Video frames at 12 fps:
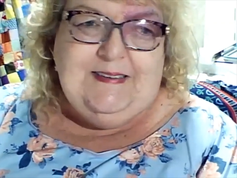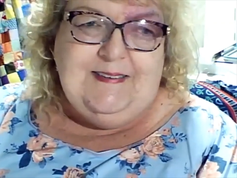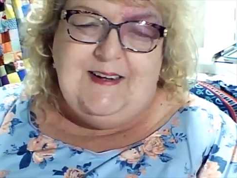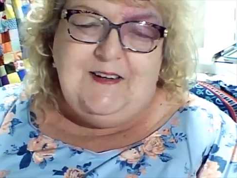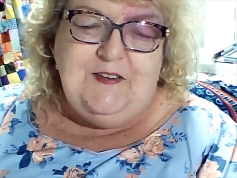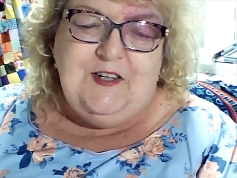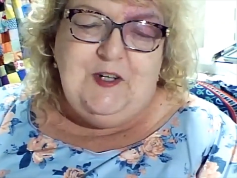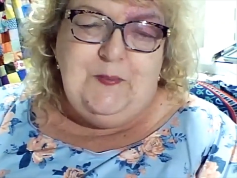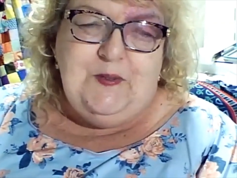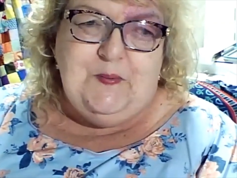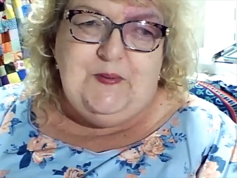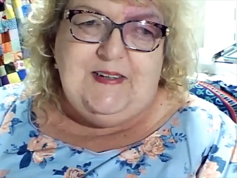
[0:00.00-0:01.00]
They don't need to be
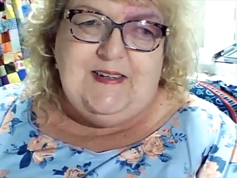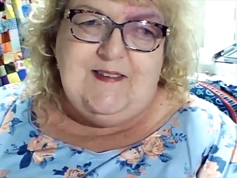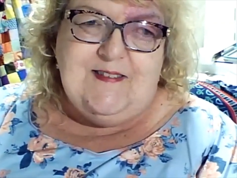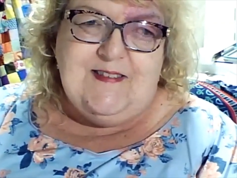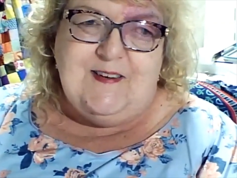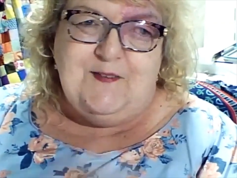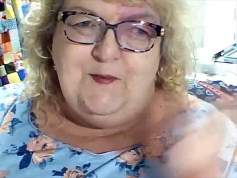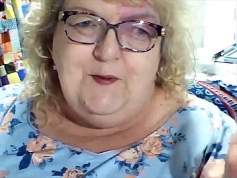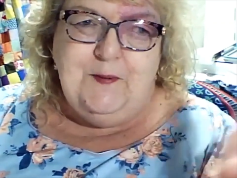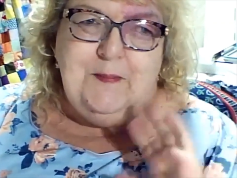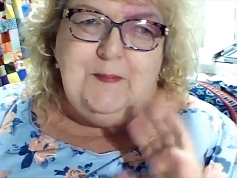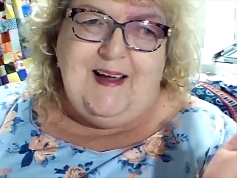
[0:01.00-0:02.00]
doing that stuff.
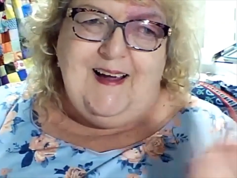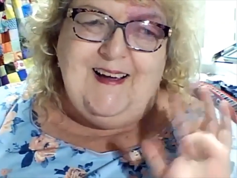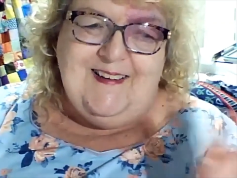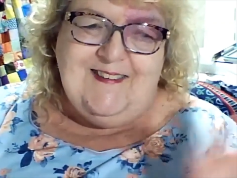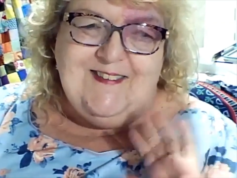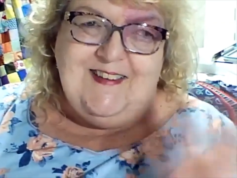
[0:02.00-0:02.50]
Bye, guys.